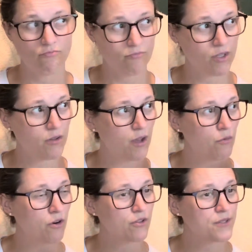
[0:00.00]
So
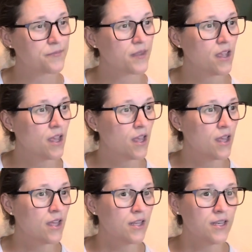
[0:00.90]
that works.
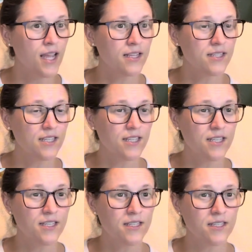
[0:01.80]
Next
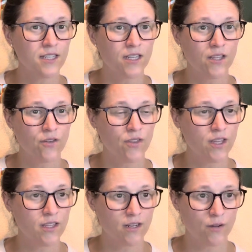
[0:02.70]
is another
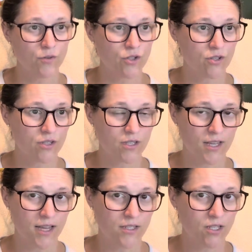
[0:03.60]
thing that I was just
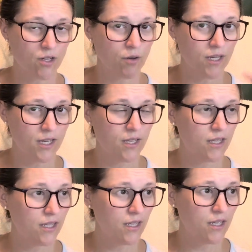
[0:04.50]
glad to go ahead
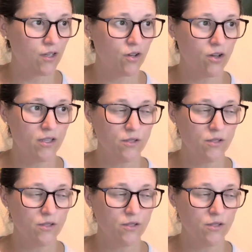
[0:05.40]
and get gone.